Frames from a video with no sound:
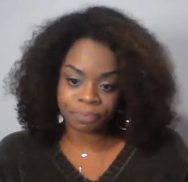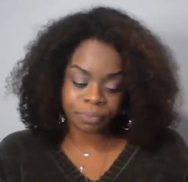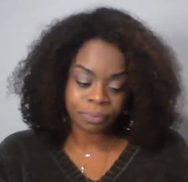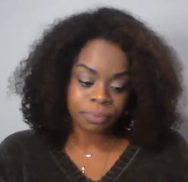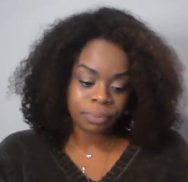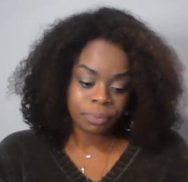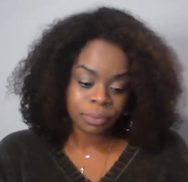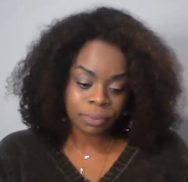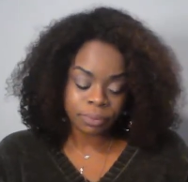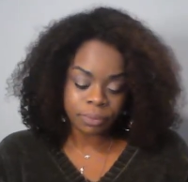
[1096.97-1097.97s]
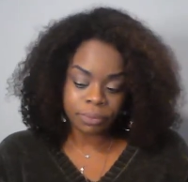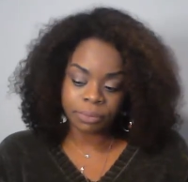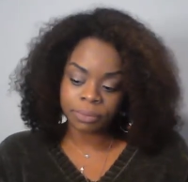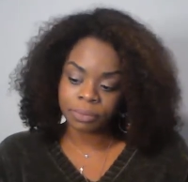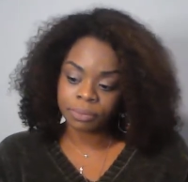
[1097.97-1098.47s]

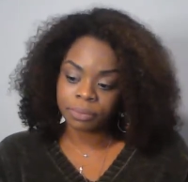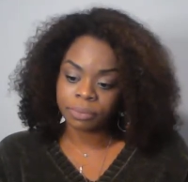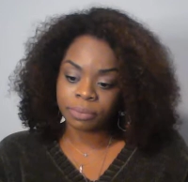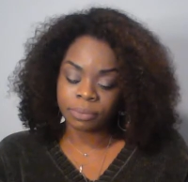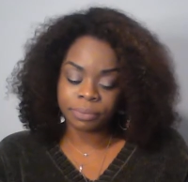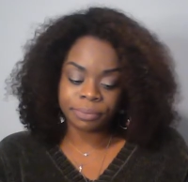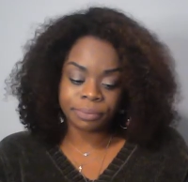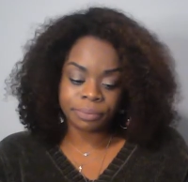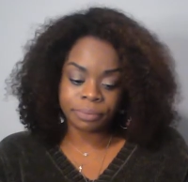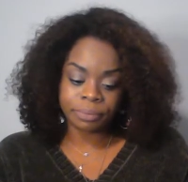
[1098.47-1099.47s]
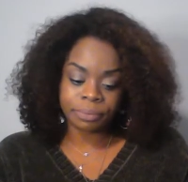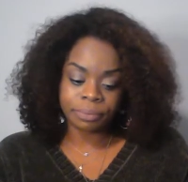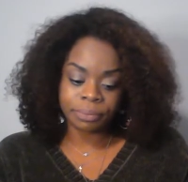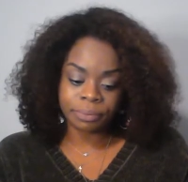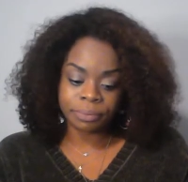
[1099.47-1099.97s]

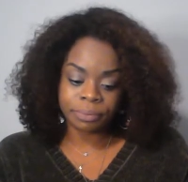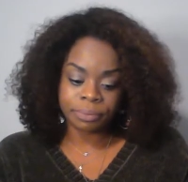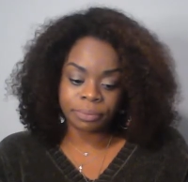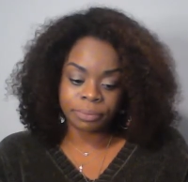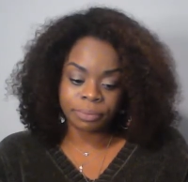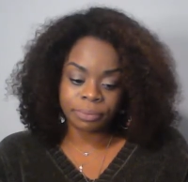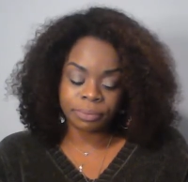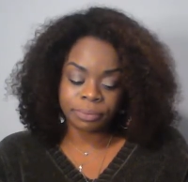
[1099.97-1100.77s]
No one is speaking in this clip.